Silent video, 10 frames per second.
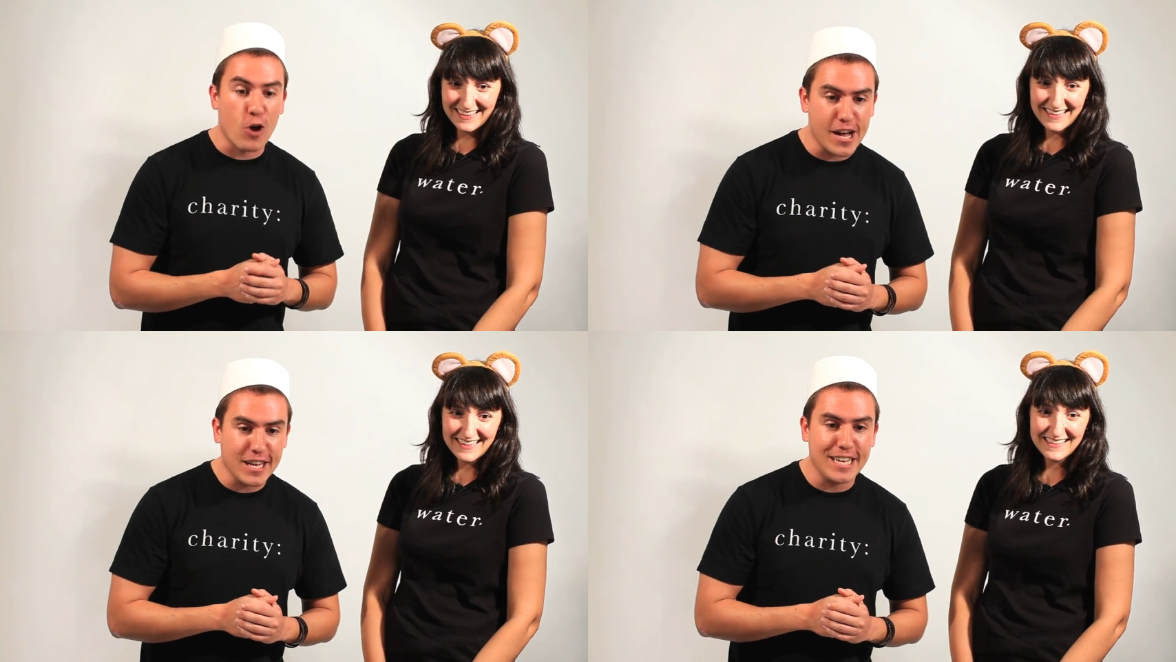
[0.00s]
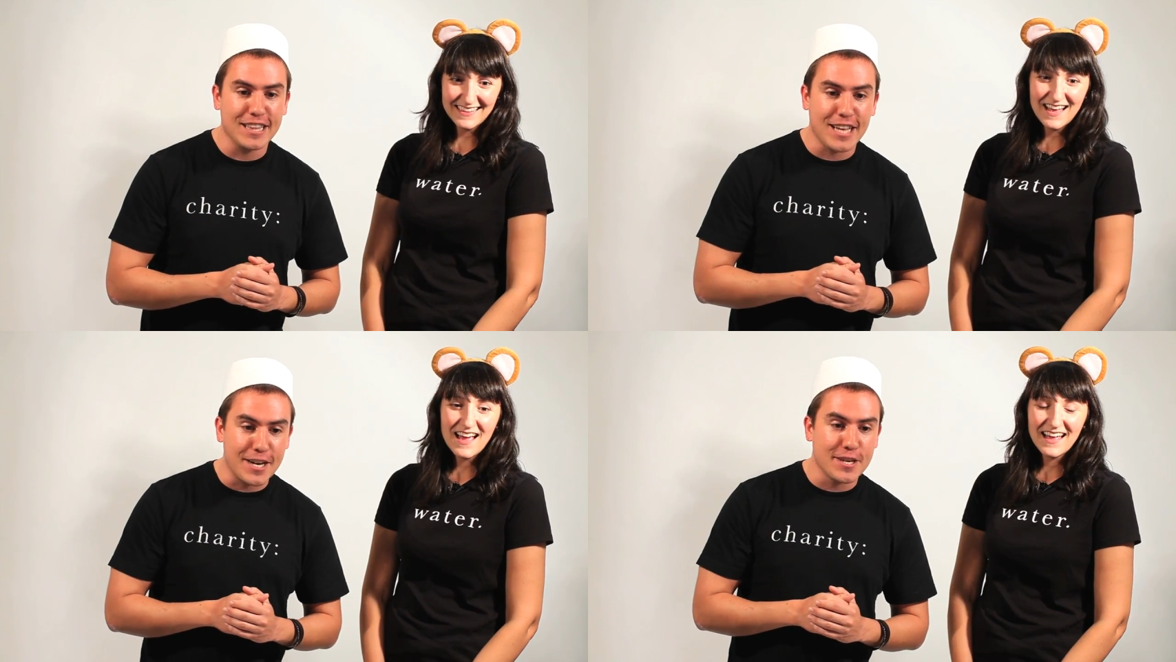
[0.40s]
Speaker 1: Riley,
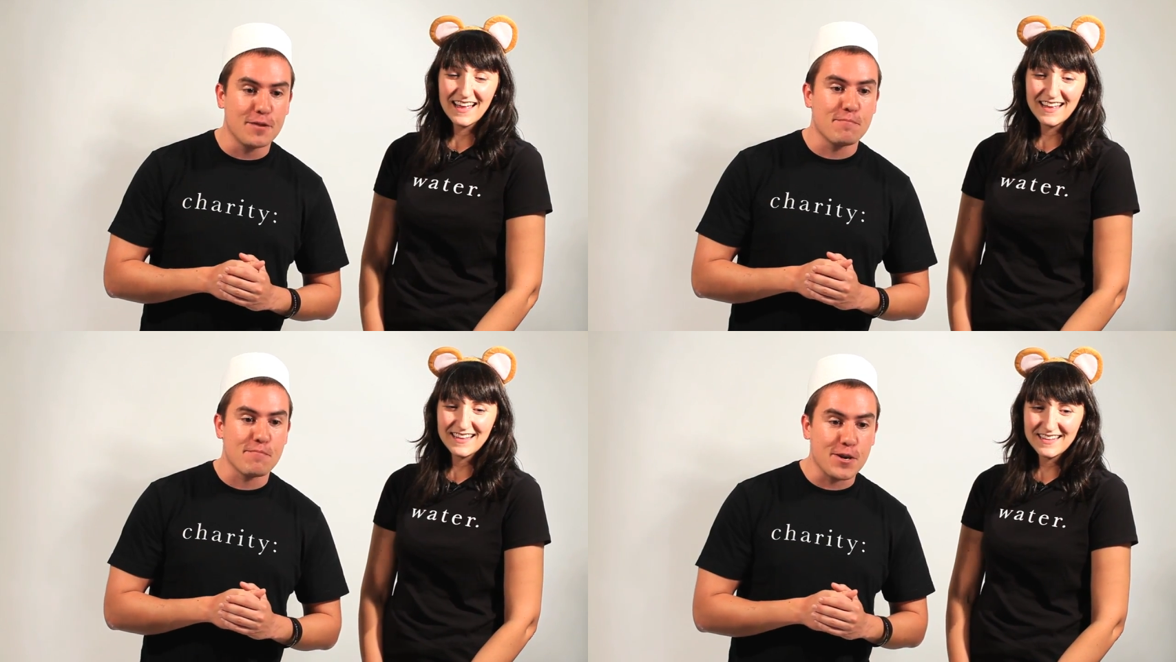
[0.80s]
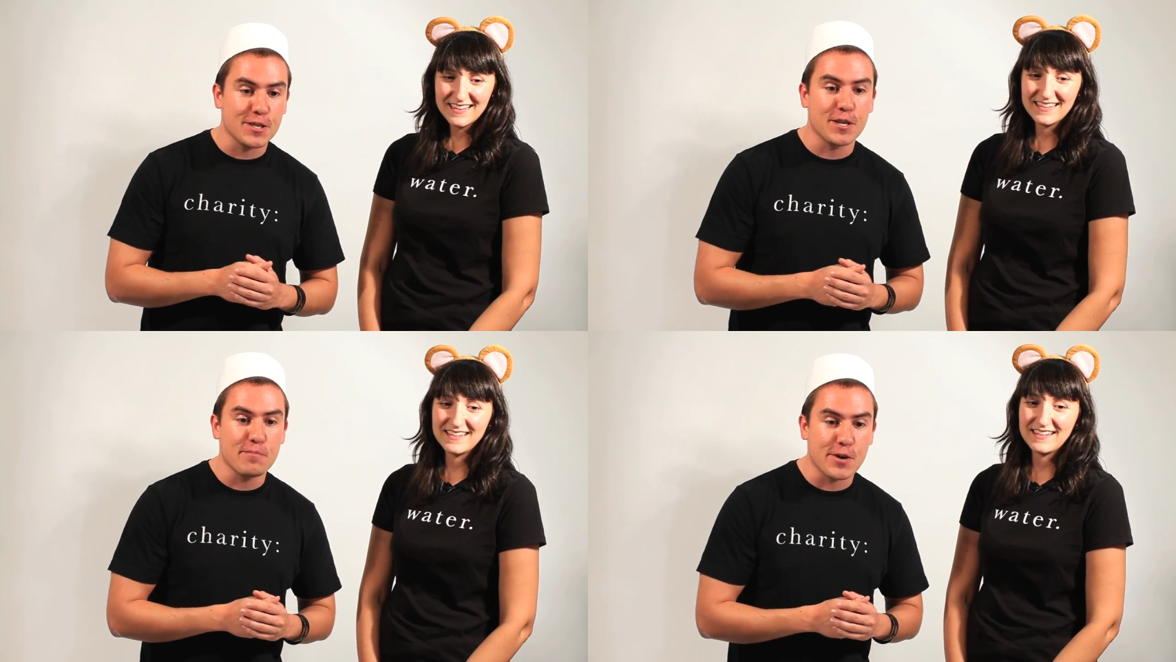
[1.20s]
London,
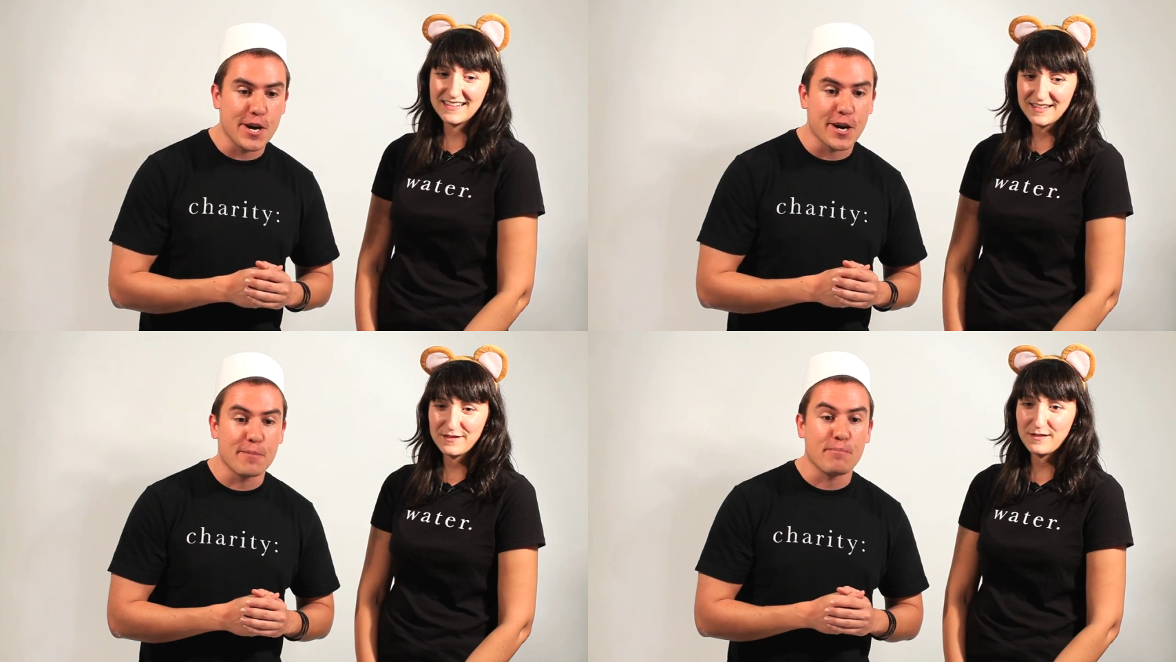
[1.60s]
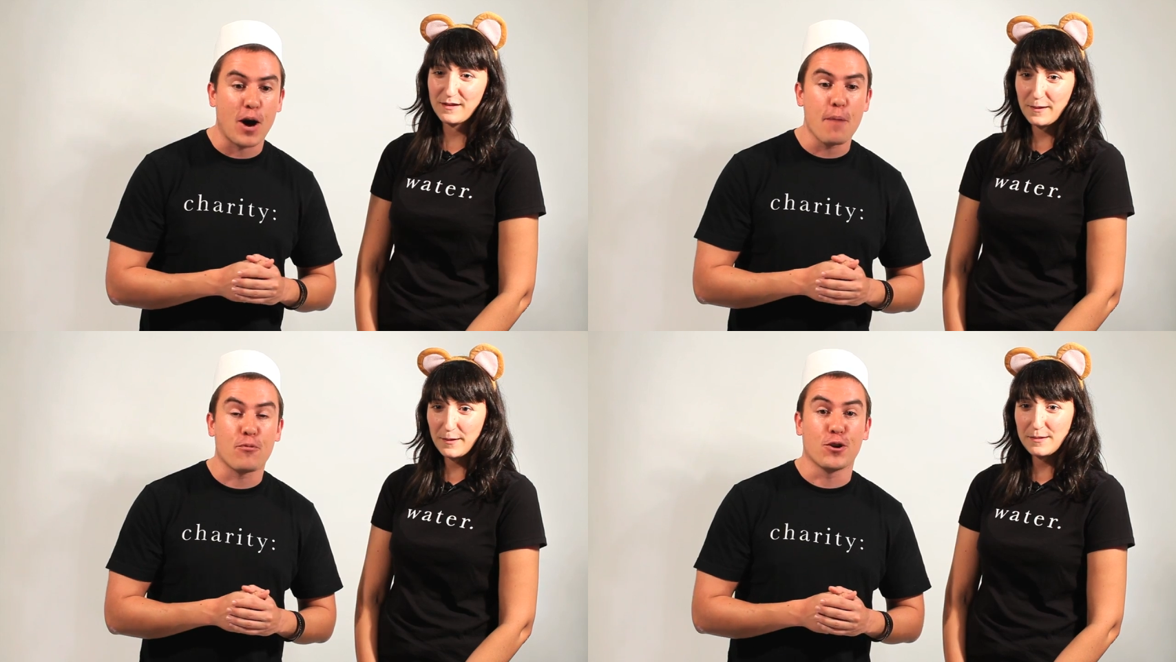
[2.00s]
Mosley, Bergen,
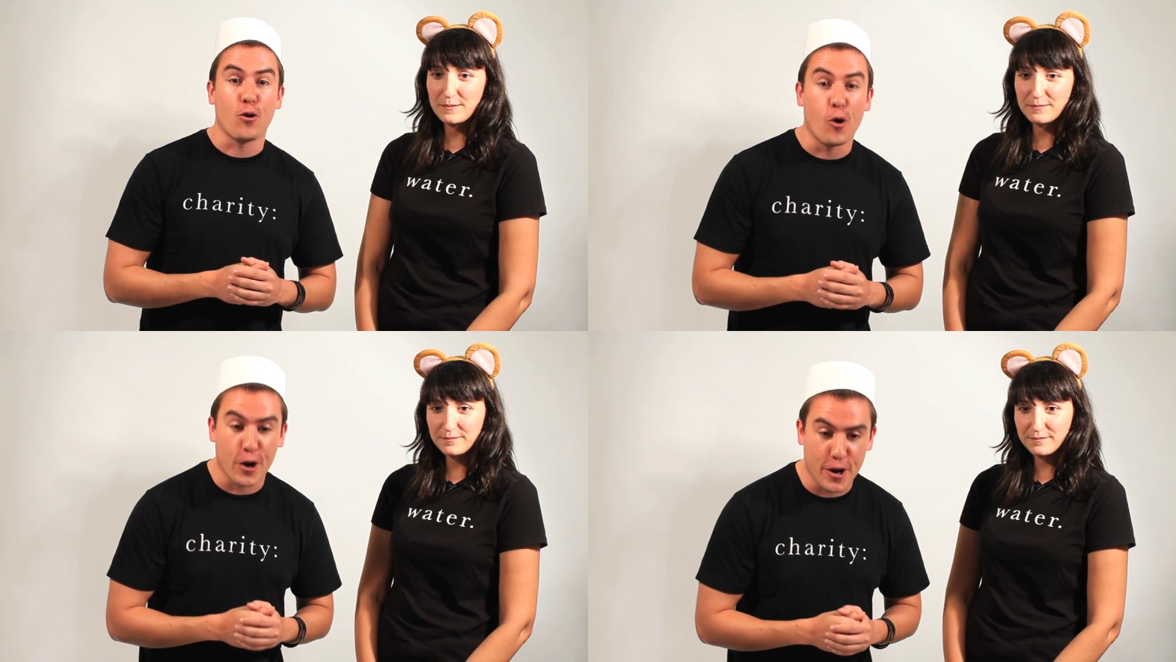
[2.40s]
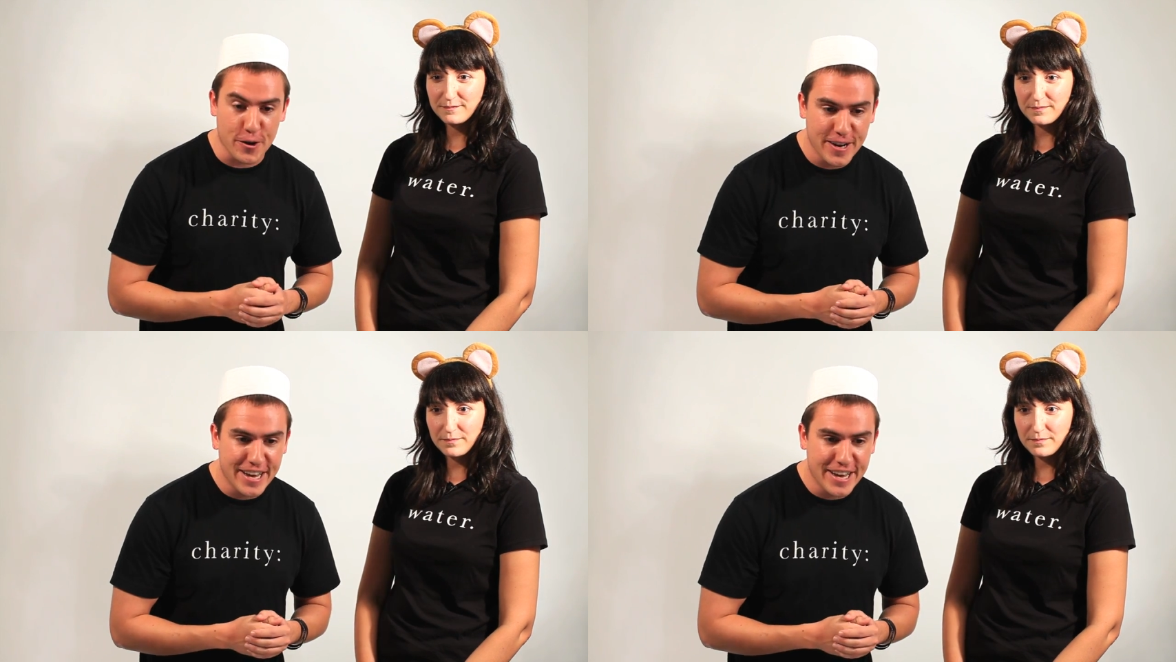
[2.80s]
Piper, and Otto.